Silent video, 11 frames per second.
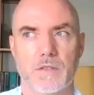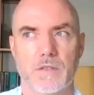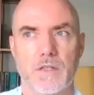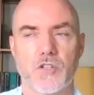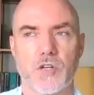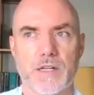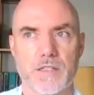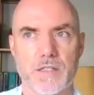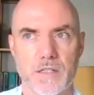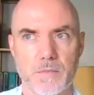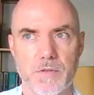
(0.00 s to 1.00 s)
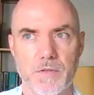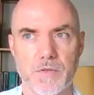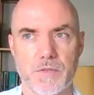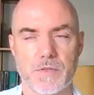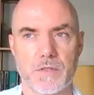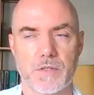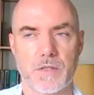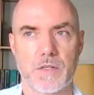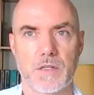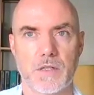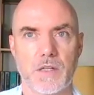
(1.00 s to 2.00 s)
Attracting abuse,
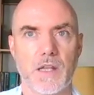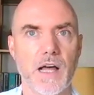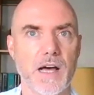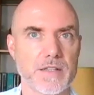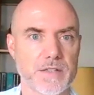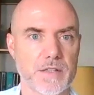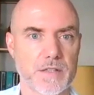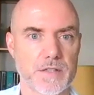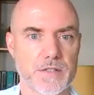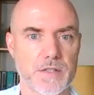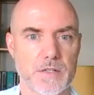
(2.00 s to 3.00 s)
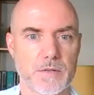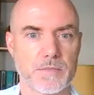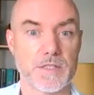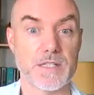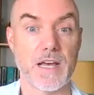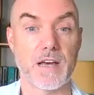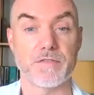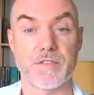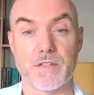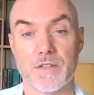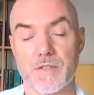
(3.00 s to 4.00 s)
lies in the system,
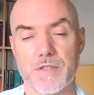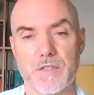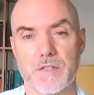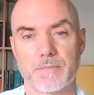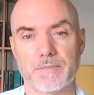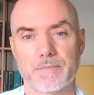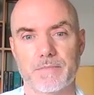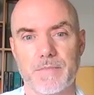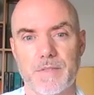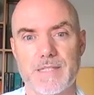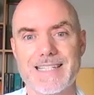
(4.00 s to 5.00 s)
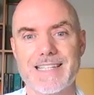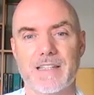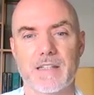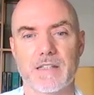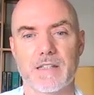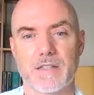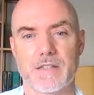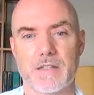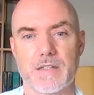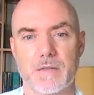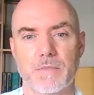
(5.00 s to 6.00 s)
theft in the system, stealing in the
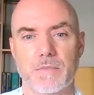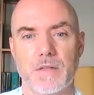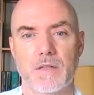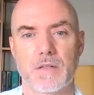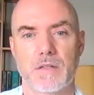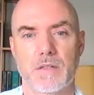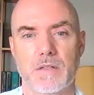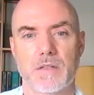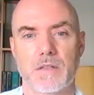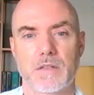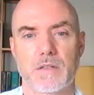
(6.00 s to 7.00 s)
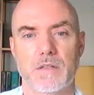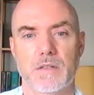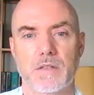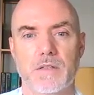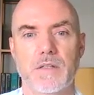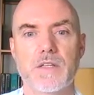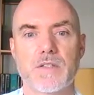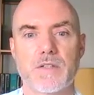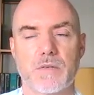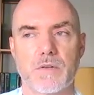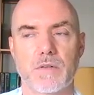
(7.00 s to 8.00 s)
system. These
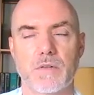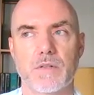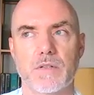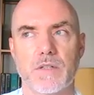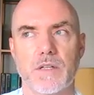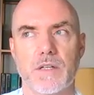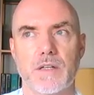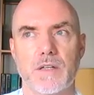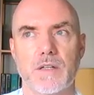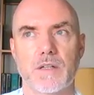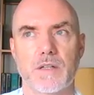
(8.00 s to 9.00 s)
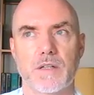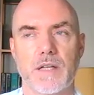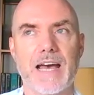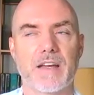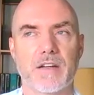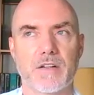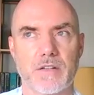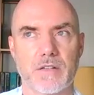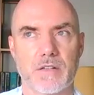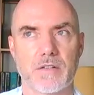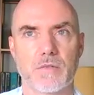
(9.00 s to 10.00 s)
are all
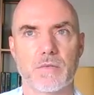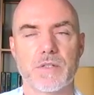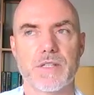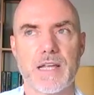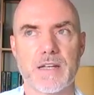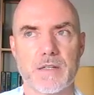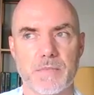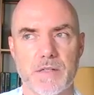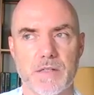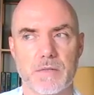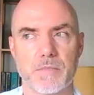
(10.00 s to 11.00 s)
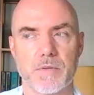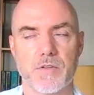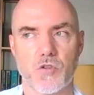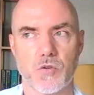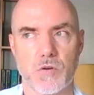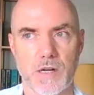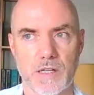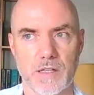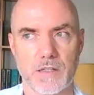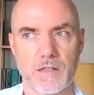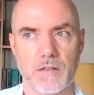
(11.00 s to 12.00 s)
anger, resentment,
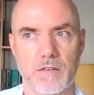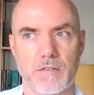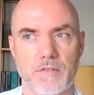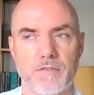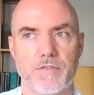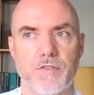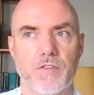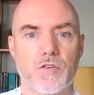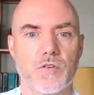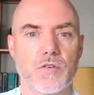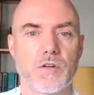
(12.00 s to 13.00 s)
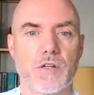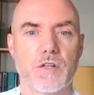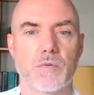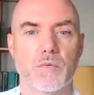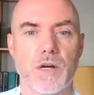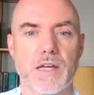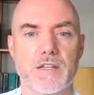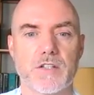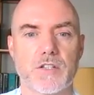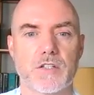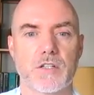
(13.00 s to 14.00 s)
betrayal, fury,
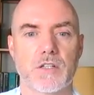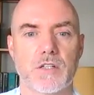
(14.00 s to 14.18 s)
rage.